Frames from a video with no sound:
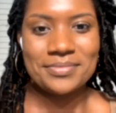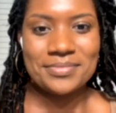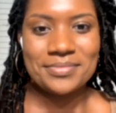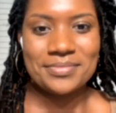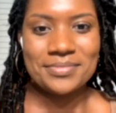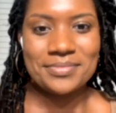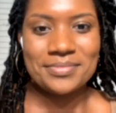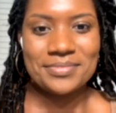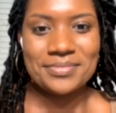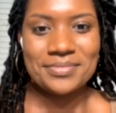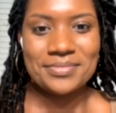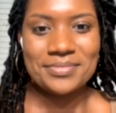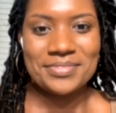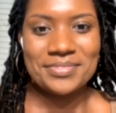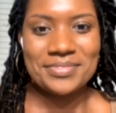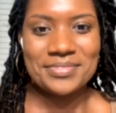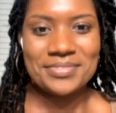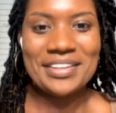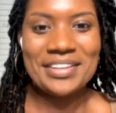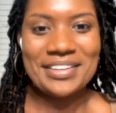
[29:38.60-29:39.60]

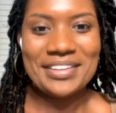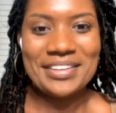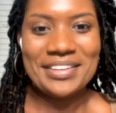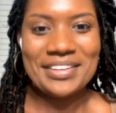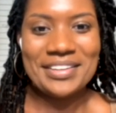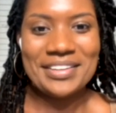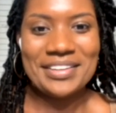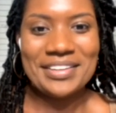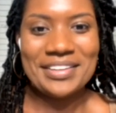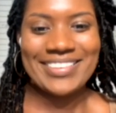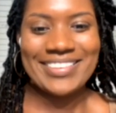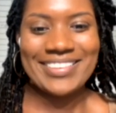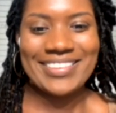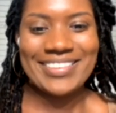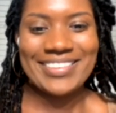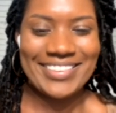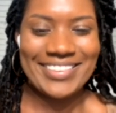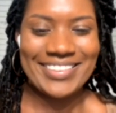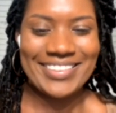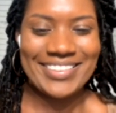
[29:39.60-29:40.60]

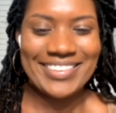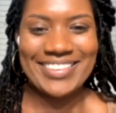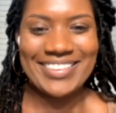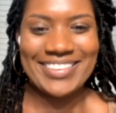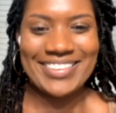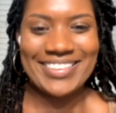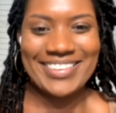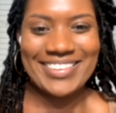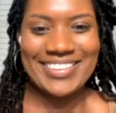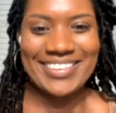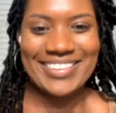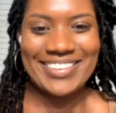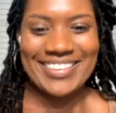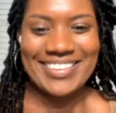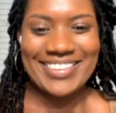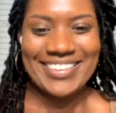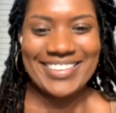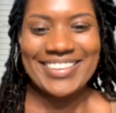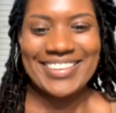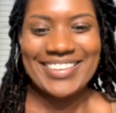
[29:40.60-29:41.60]

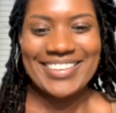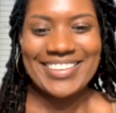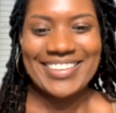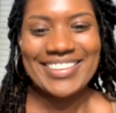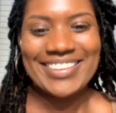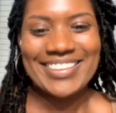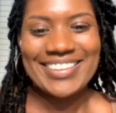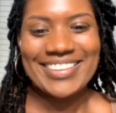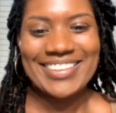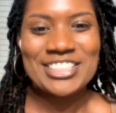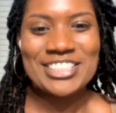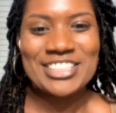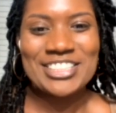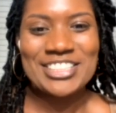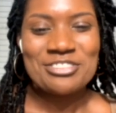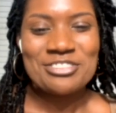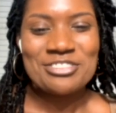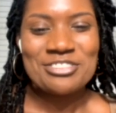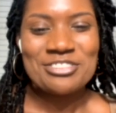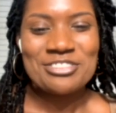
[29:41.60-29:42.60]

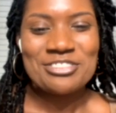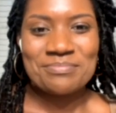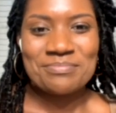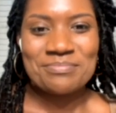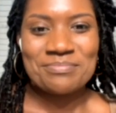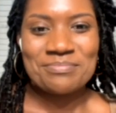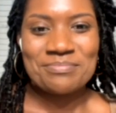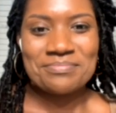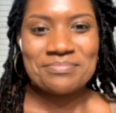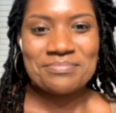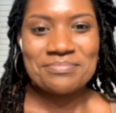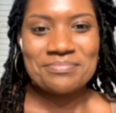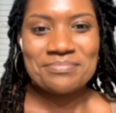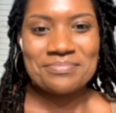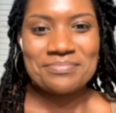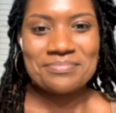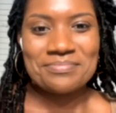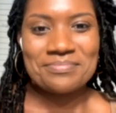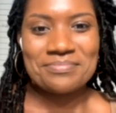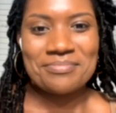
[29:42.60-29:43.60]

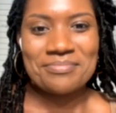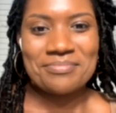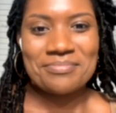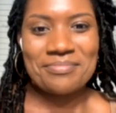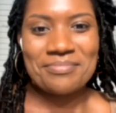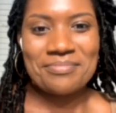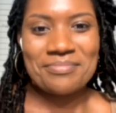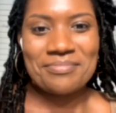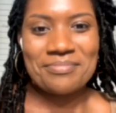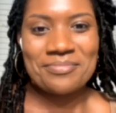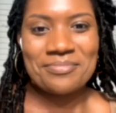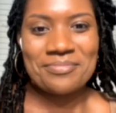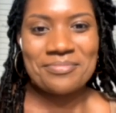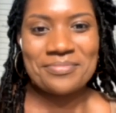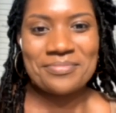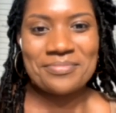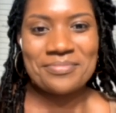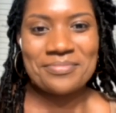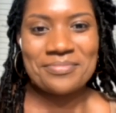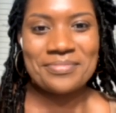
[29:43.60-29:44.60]

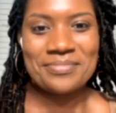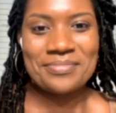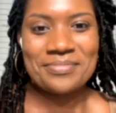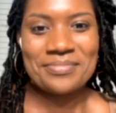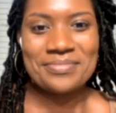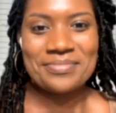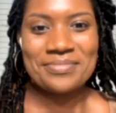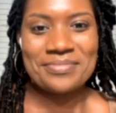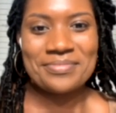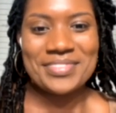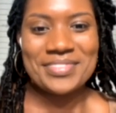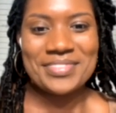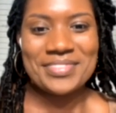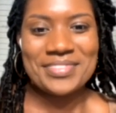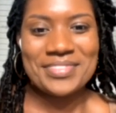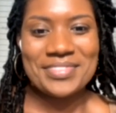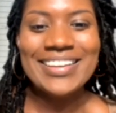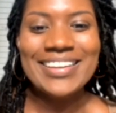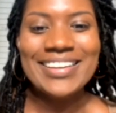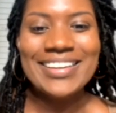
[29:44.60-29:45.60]

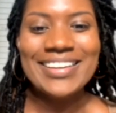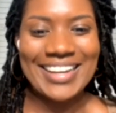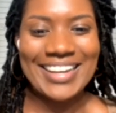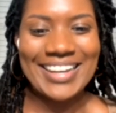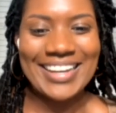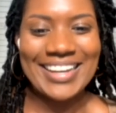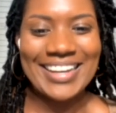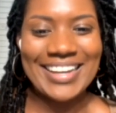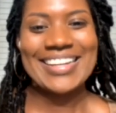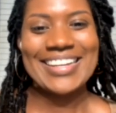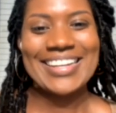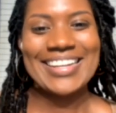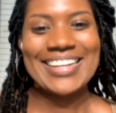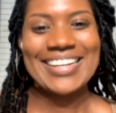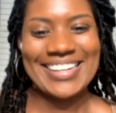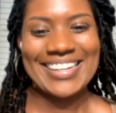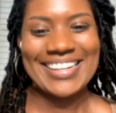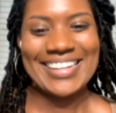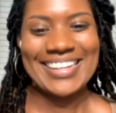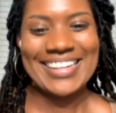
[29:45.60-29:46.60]
[no speech]